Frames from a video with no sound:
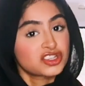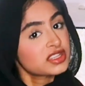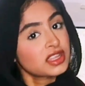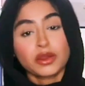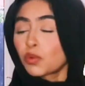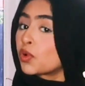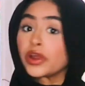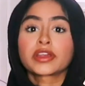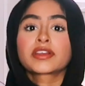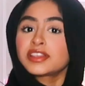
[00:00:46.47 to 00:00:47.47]
just gonna
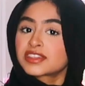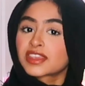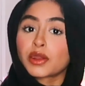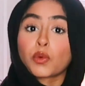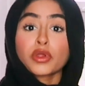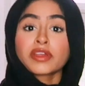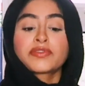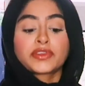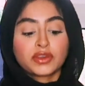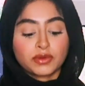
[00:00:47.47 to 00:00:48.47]
work. It's gonna work
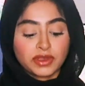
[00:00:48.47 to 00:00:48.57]
for you.